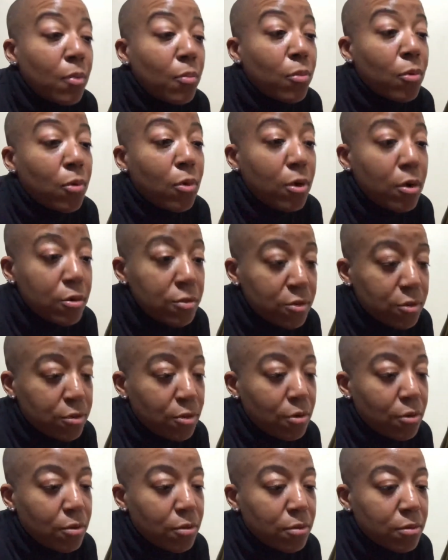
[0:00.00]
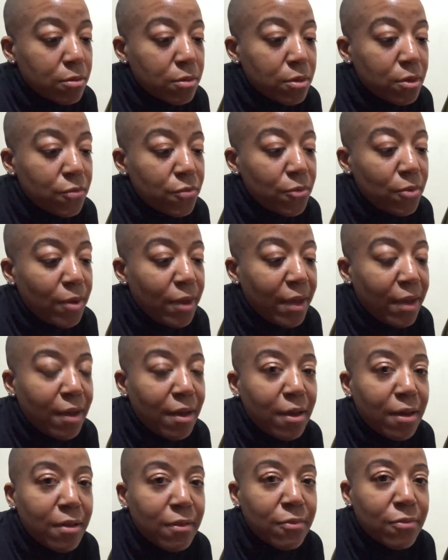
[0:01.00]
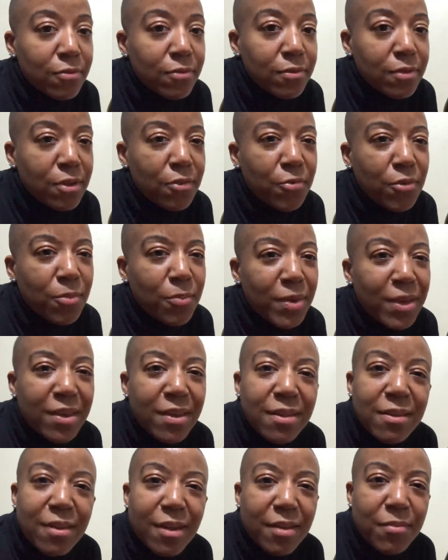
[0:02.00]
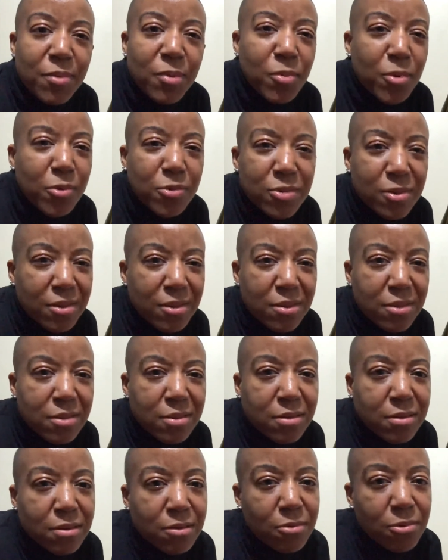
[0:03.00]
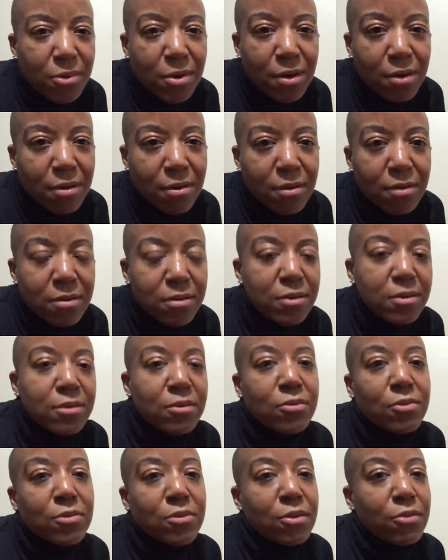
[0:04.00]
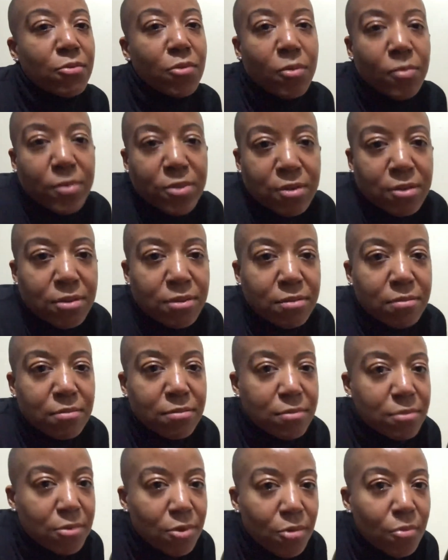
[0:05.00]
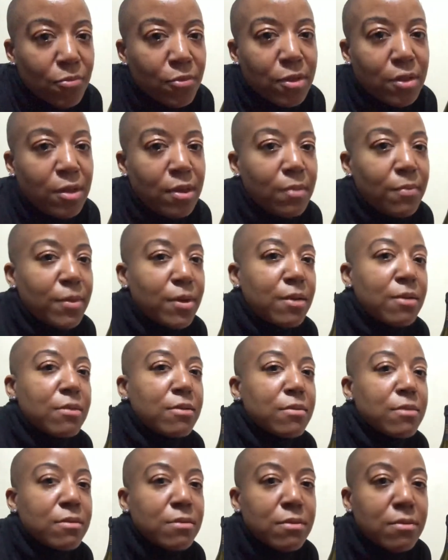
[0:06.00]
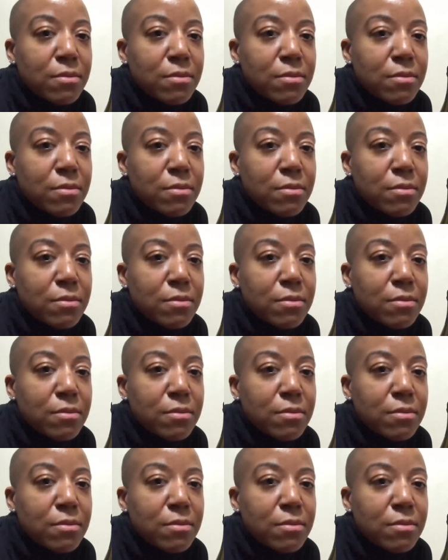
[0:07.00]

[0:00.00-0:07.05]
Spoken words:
But also, if you're making mimosas where, the aromas don't really make a,